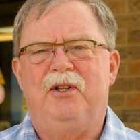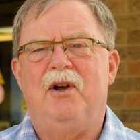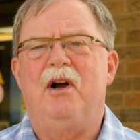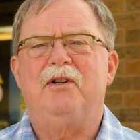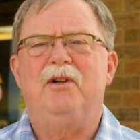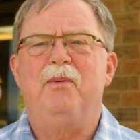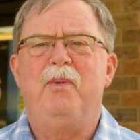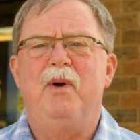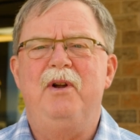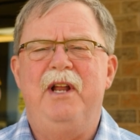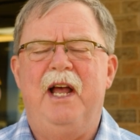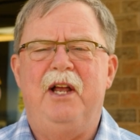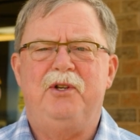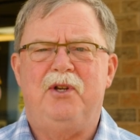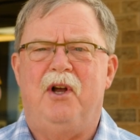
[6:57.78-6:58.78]
Dr.
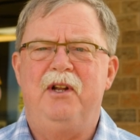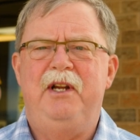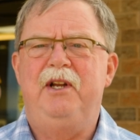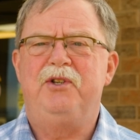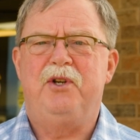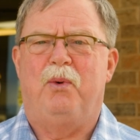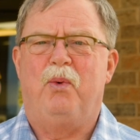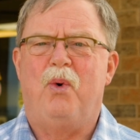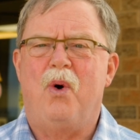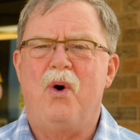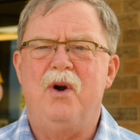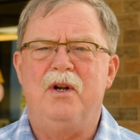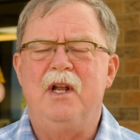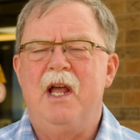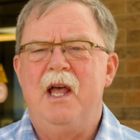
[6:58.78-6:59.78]
Bernes on his
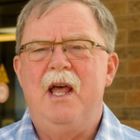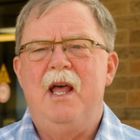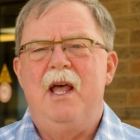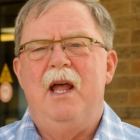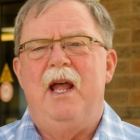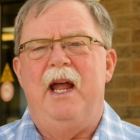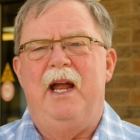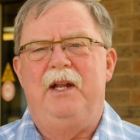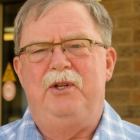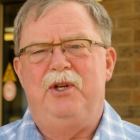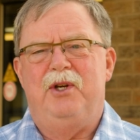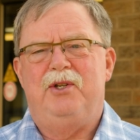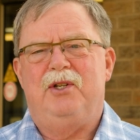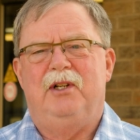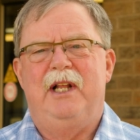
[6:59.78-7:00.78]
award, and
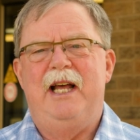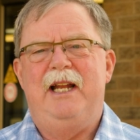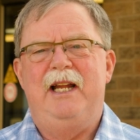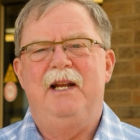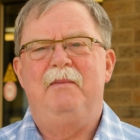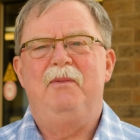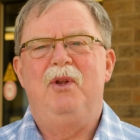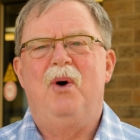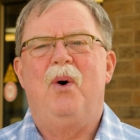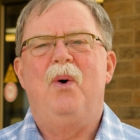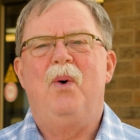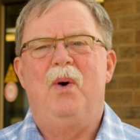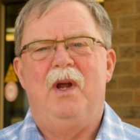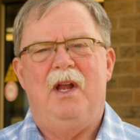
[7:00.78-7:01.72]
just let him know